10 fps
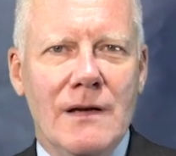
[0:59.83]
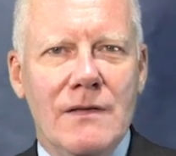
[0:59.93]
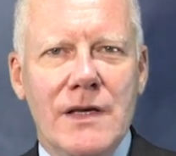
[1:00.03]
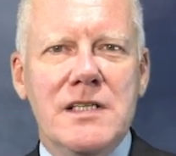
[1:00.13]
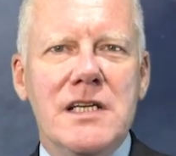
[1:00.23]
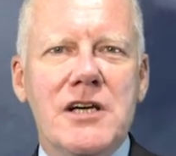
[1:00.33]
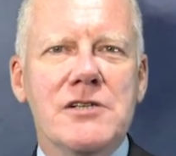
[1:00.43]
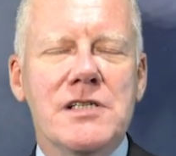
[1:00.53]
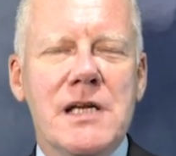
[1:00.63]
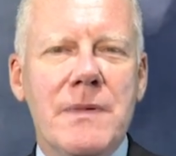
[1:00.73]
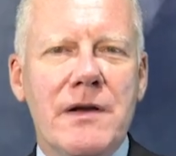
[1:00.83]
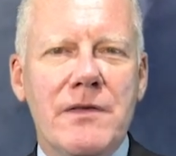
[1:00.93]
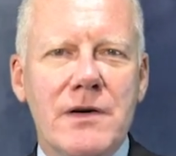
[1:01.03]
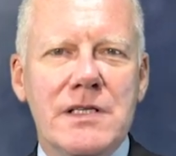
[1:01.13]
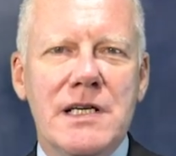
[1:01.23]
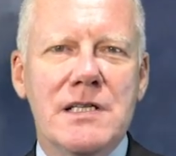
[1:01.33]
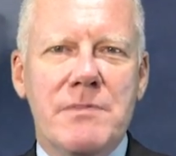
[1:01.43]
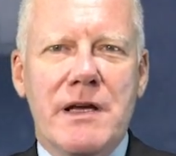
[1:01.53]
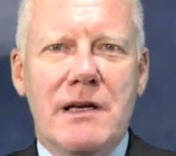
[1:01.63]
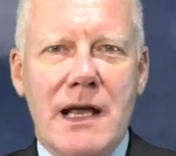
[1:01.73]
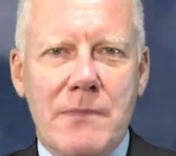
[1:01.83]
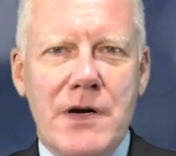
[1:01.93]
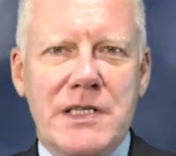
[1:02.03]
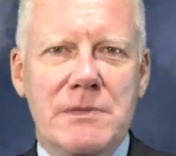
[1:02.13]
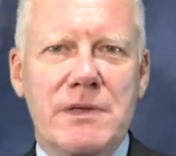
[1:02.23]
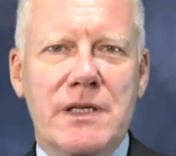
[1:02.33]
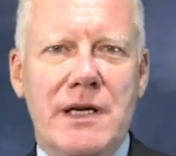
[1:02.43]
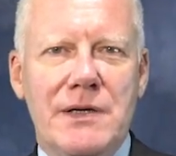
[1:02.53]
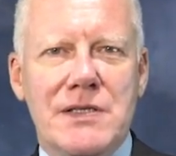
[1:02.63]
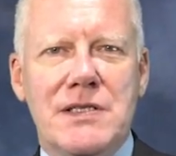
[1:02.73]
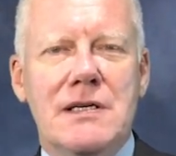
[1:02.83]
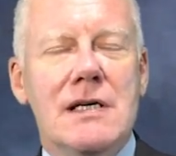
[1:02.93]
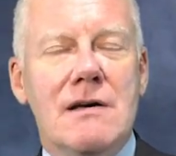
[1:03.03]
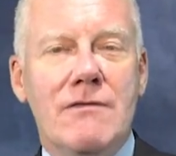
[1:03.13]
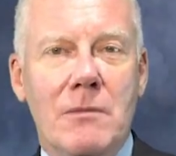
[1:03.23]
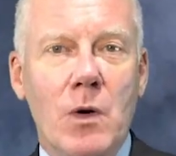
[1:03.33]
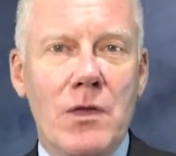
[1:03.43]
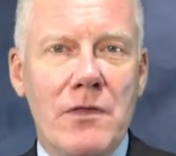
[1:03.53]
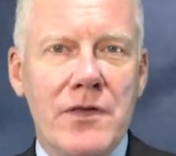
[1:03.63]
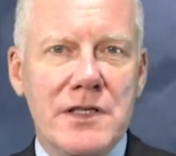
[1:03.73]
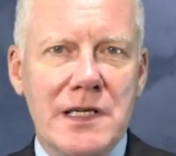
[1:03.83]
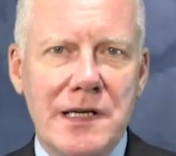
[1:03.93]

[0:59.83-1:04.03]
The International Seabed Authority has been collaborating with KIOST for more than 30